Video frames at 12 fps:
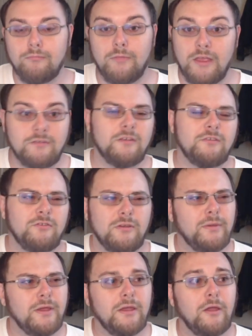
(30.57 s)
essentially
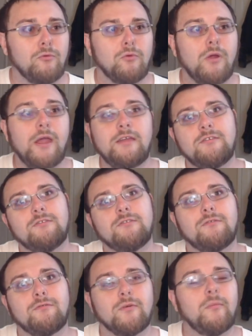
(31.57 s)
be erased
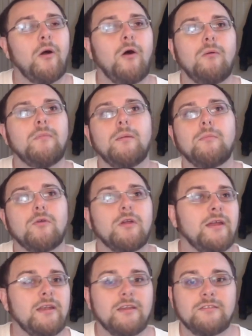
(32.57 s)
from all memory
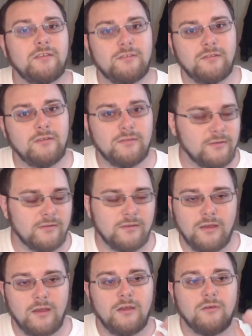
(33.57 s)
and existence,
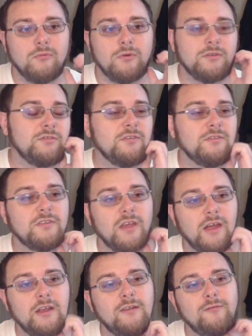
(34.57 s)
which is
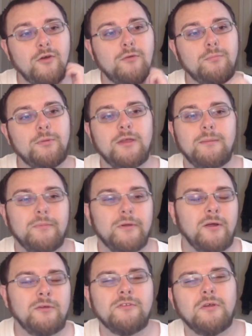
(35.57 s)
kind of O P, but
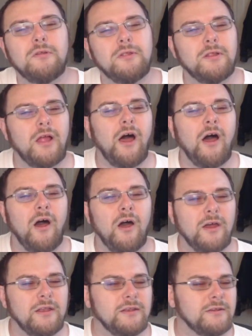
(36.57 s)
also a little
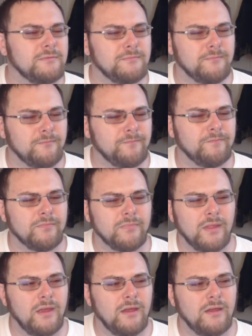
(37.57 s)
odd.
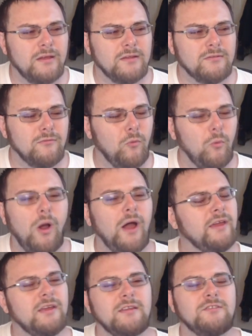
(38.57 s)

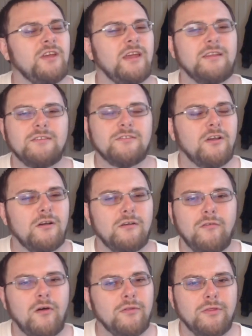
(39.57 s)
Why a chainsaw
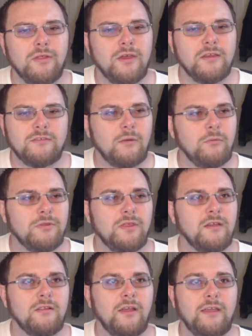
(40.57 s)
of all things? I would
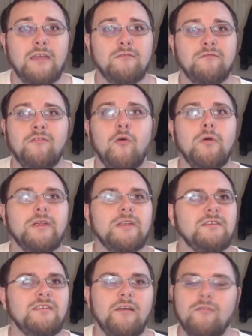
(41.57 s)
think like a
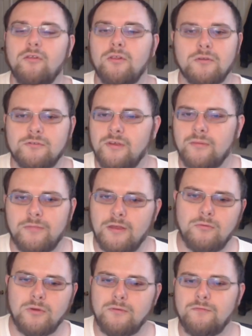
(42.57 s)
void devil or
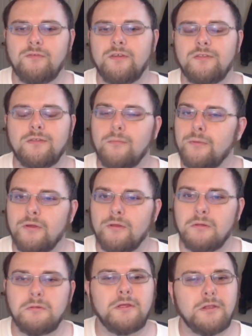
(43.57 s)
something would fit the bill
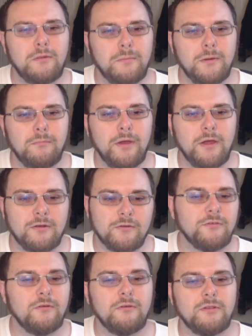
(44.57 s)
a little bit better.
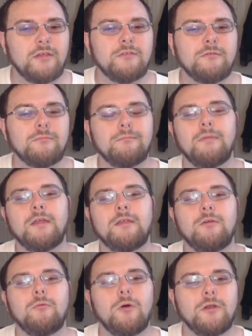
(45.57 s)
So it does make
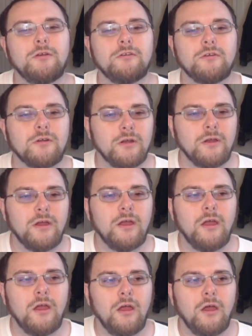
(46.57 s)
you wonder,
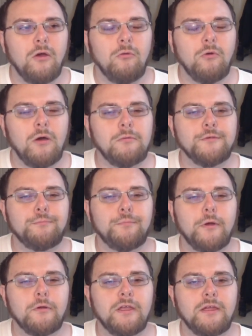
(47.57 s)
what was
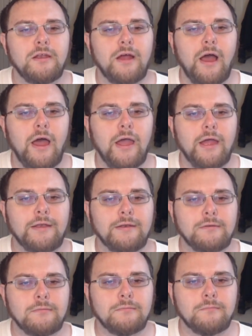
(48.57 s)
Pochita
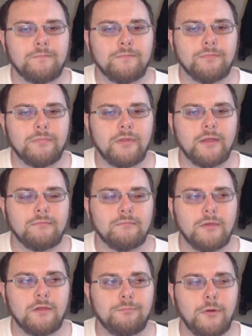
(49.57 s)
hiding? Like,
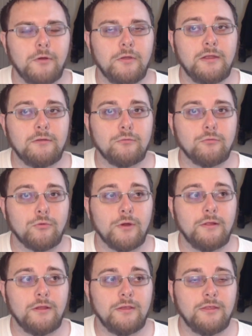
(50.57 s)
is Pochita
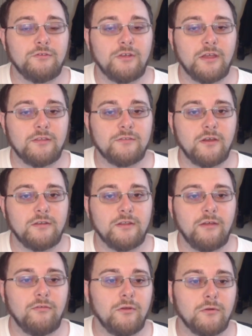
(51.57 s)
really the chainsaw
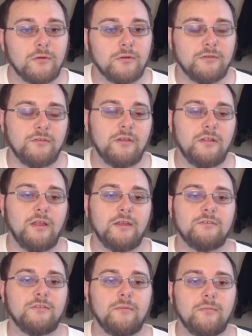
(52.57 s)
devil, or is it
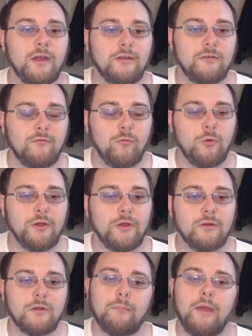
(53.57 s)
like some kind of
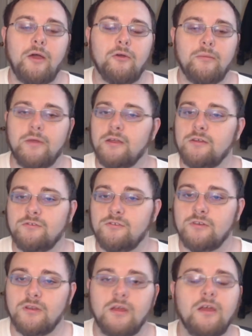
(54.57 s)
weird
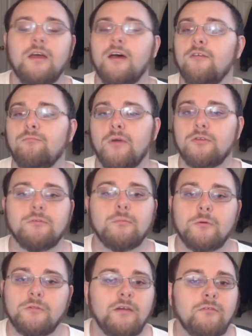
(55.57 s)
amalgamation of
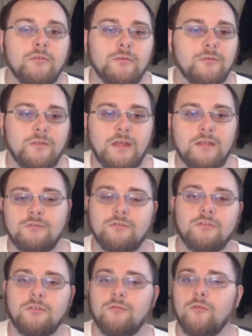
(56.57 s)
multiple devils and that's
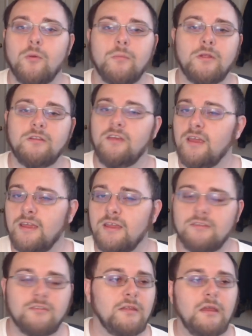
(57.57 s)
just the form it
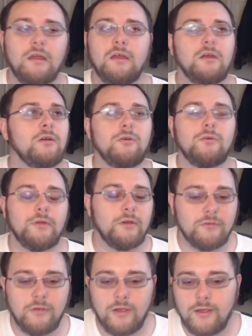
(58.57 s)
takes? Who
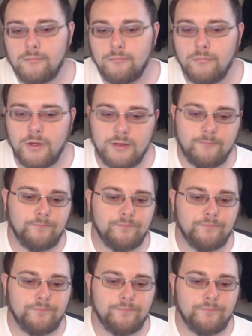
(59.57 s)
knows? But